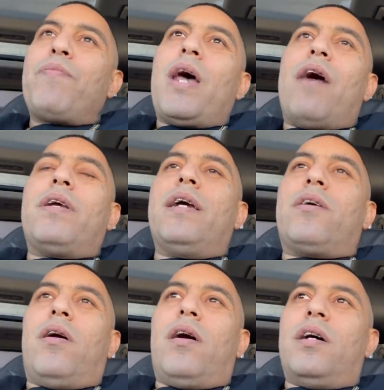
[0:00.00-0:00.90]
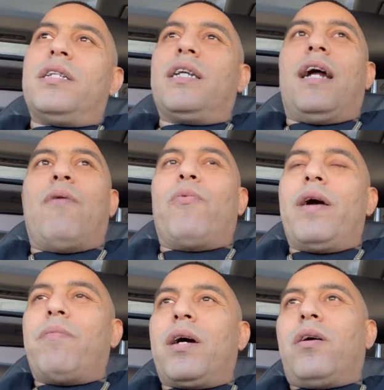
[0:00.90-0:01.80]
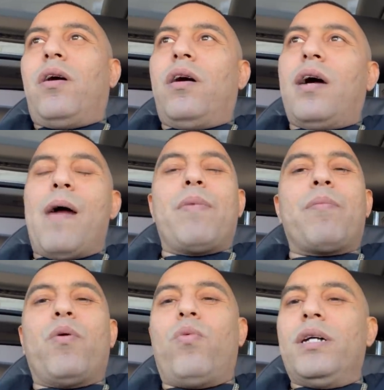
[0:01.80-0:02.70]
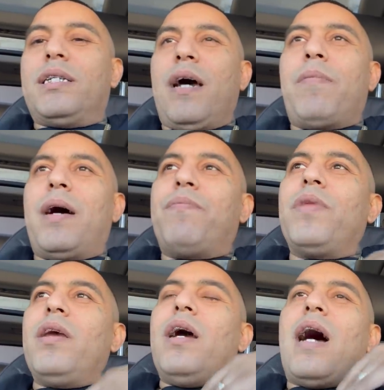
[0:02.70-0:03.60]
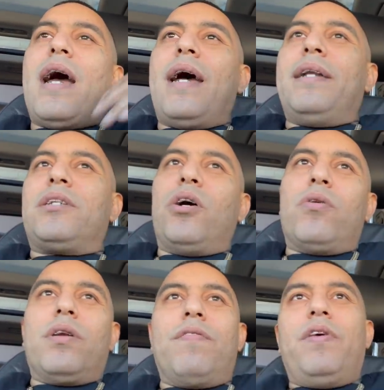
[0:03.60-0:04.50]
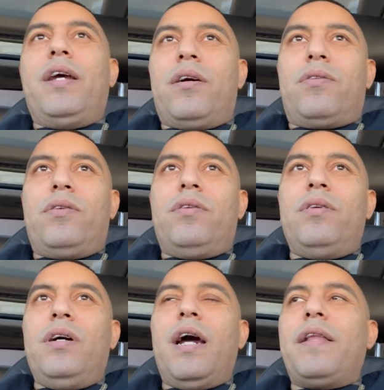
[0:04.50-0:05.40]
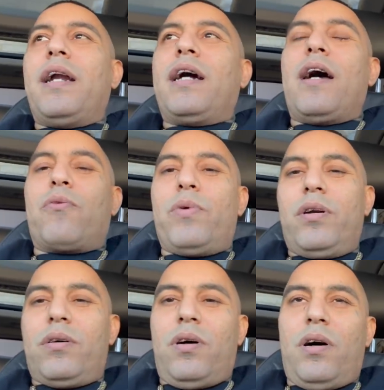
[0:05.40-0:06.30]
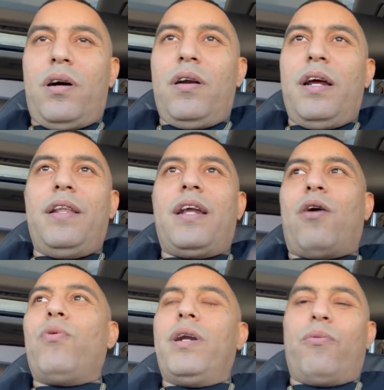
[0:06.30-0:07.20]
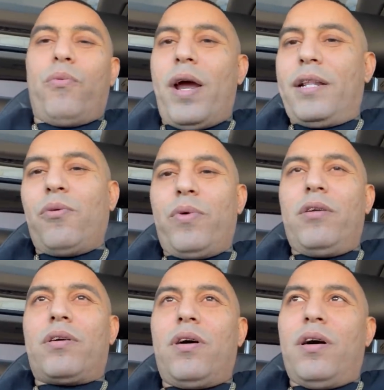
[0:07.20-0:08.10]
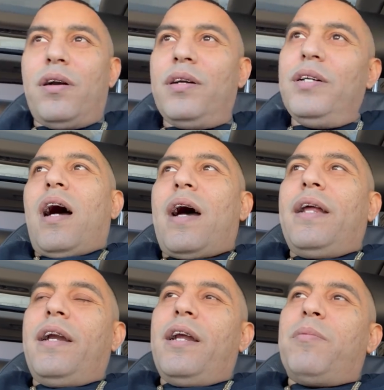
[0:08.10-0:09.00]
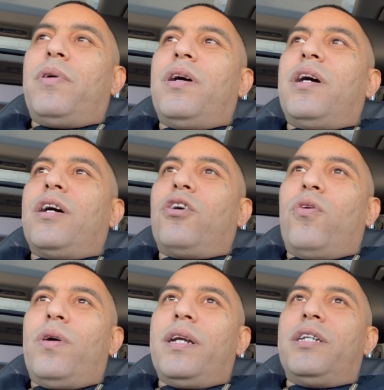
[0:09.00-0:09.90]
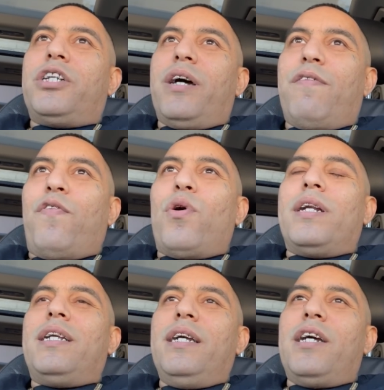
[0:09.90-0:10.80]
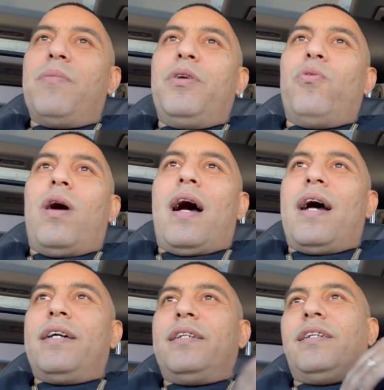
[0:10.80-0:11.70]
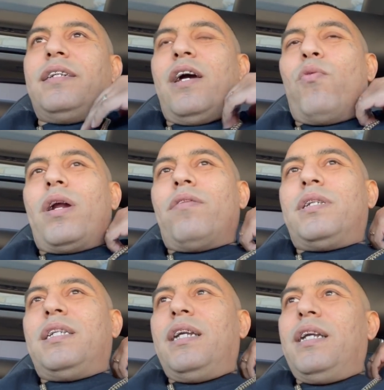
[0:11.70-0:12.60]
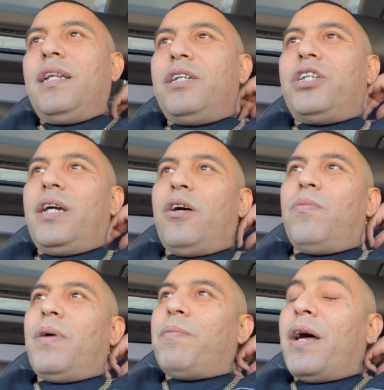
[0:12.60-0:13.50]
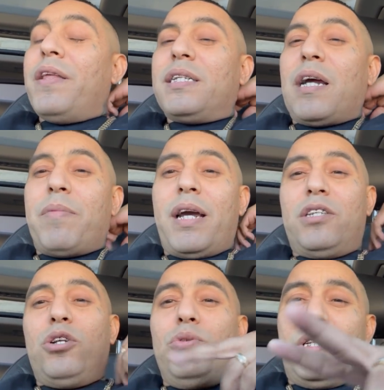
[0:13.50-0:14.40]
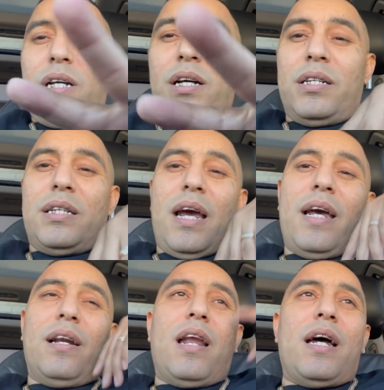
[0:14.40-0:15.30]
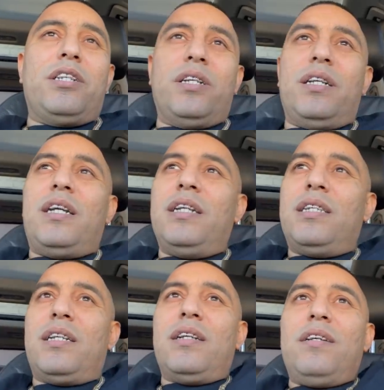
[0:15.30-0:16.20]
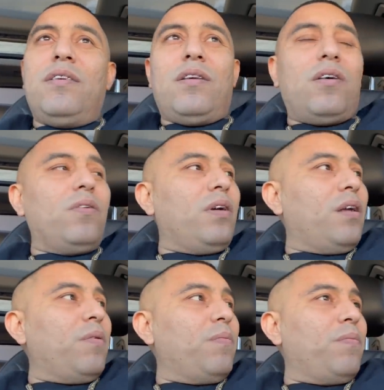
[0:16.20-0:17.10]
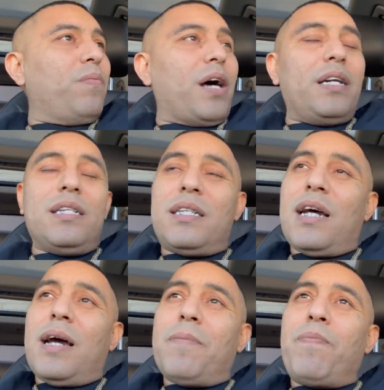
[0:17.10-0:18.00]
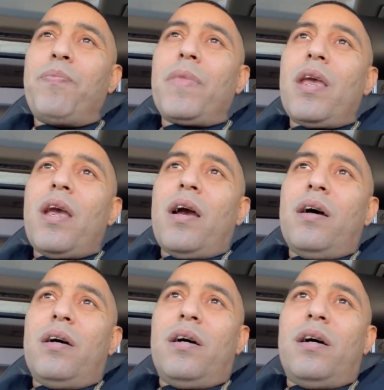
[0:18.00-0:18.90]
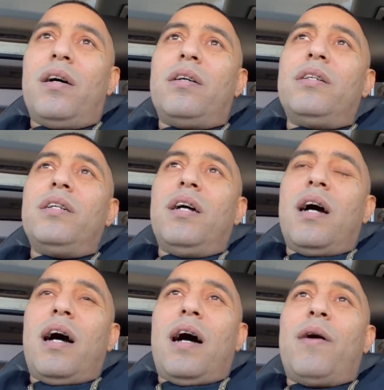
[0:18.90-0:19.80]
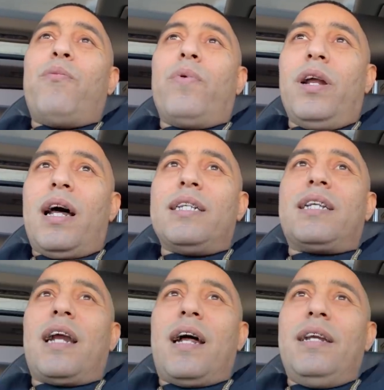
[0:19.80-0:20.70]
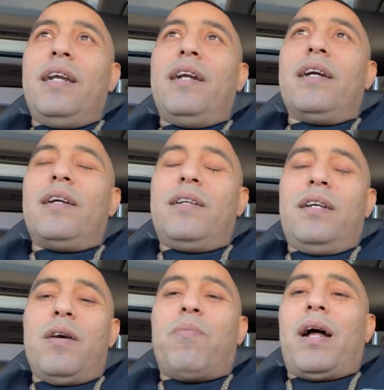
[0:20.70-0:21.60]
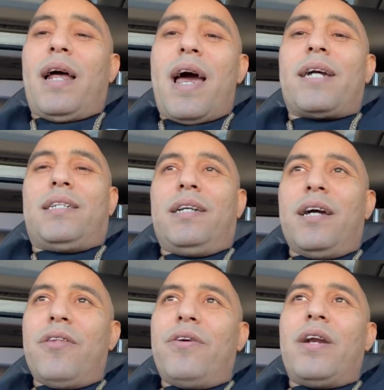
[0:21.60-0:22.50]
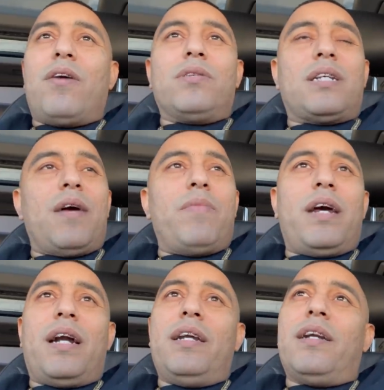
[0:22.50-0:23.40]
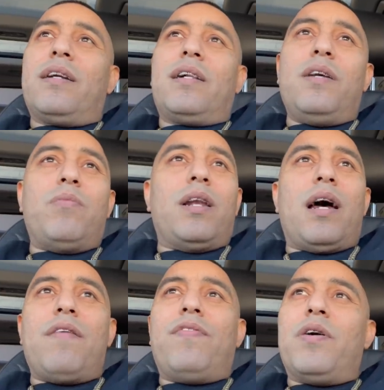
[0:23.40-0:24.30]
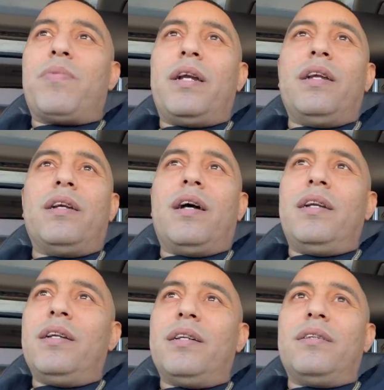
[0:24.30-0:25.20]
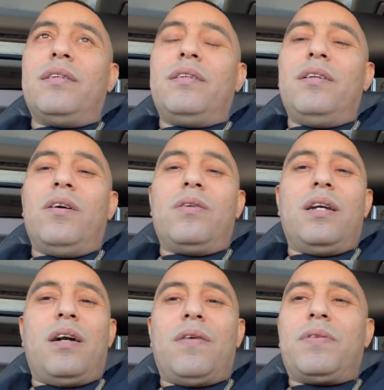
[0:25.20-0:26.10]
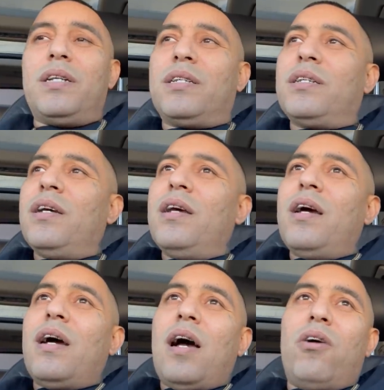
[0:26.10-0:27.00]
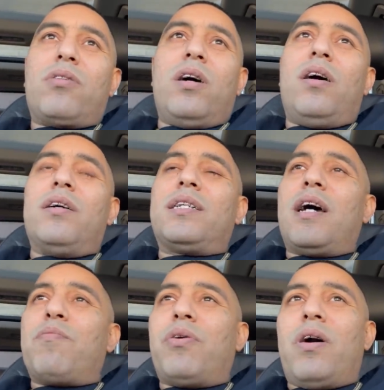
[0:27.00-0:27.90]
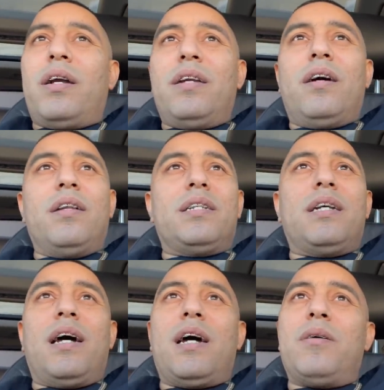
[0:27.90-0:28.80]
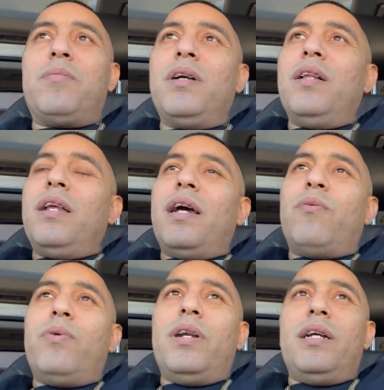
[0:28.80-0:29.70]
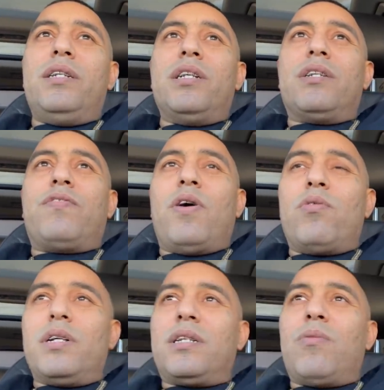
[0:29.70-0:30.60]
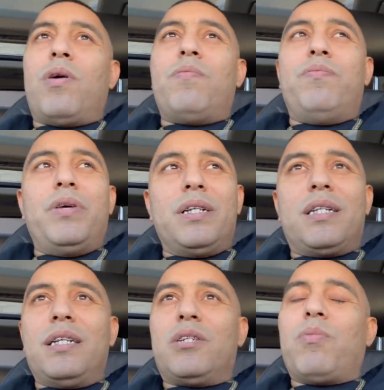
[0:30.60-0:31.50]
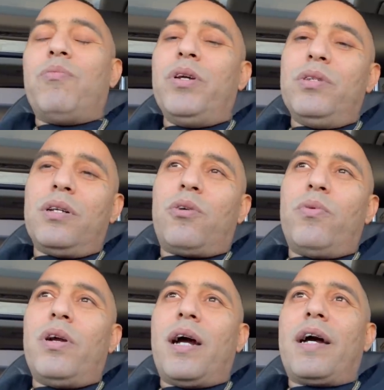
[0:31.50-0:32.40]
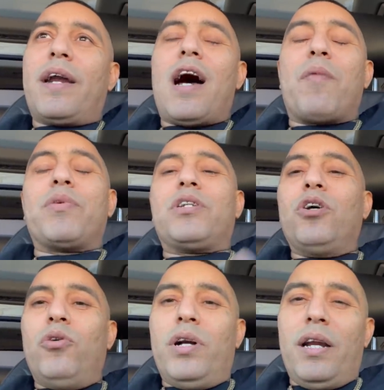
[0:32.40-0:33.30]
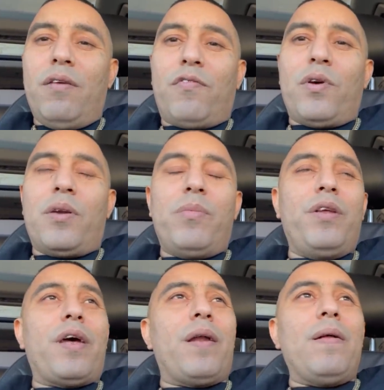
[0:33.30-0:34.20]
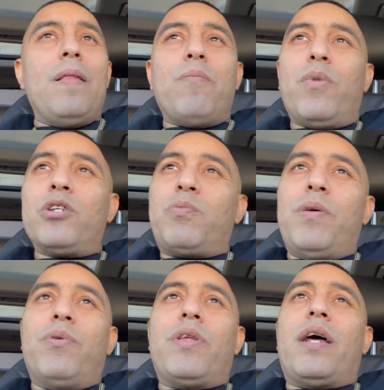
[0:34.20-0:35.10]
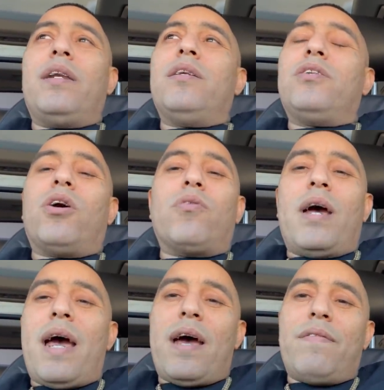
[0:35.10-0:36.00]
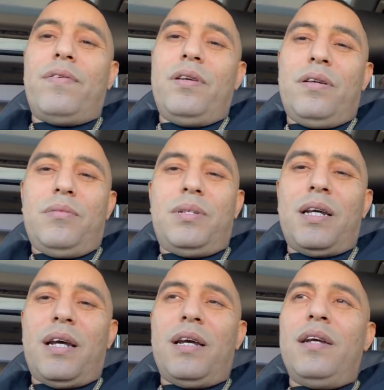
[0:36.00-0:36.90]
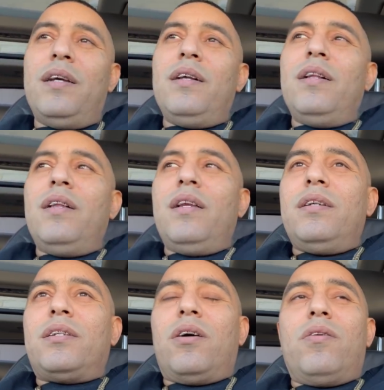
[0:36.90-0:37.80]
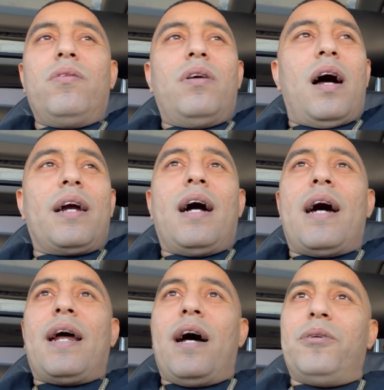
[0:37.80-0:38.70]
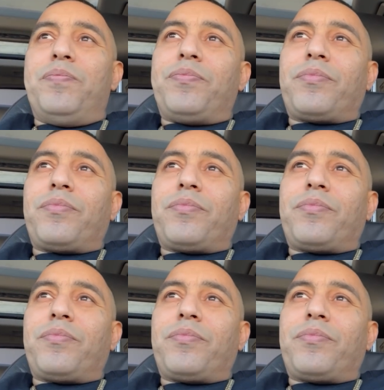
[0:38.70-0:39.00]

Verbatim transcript: I would get cars and I'd wreck my car. I remember one time I, I had totaled a vehicle and then I got a rental car and then I went and wrecked the rental car. I ended up uh, going to jail for a DWI. And when I was sitting in the jail, by this time I had two sons. I had Elijah and Kingston, you know, and by this time, uh, I realized that I needed to get my act together, and I was like, man, I need to clean my life up. I need to, I need to, you know, get off this alcohol, stop partying all the time, and really just focus on my business, my music career. I got an opportunity in front of me that most people that don't have. You know what I'm saying? So I got out.